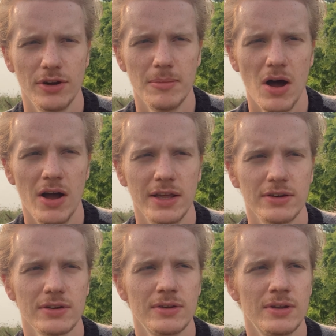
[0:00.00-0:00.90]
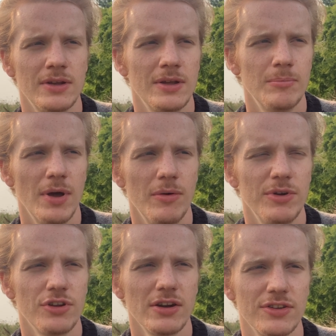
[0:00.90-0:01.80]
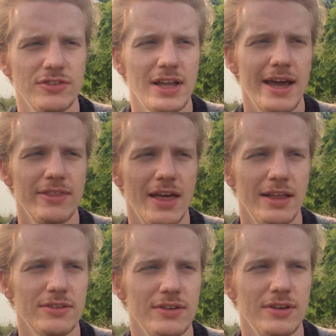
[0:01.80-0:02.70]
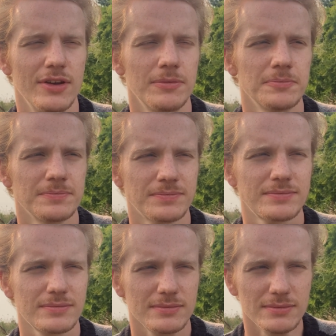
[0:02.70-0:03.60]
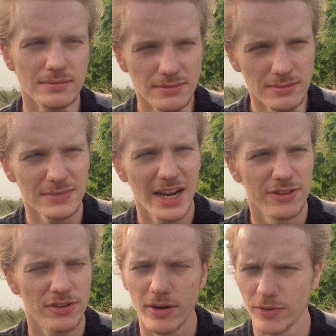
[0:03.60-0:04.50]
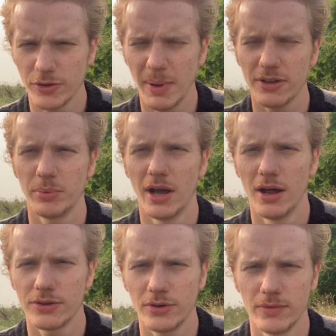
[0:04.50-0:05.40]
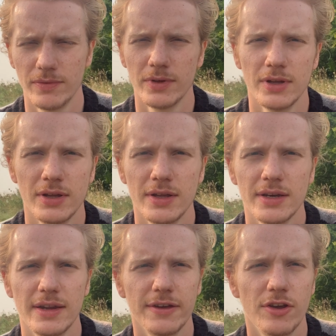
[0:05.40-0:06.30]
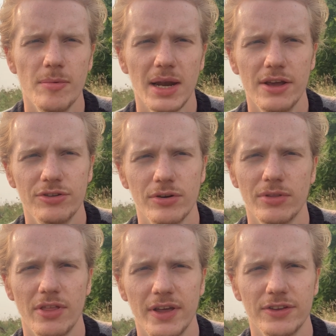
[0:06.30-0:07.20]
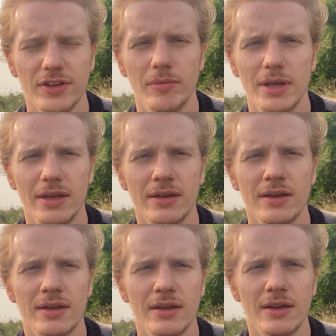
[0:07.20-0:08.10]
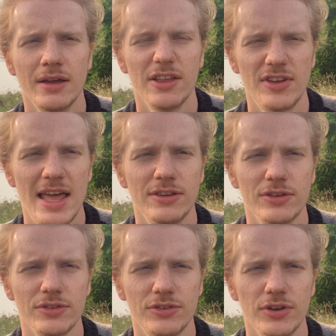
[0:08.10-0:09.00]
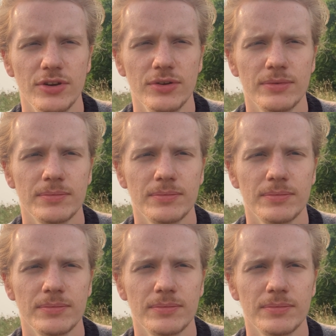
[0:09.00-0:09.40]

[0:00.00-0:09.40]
your mind, but we should understand that, you know, in certain respects we are sort of the accumulation of the things that we attend to.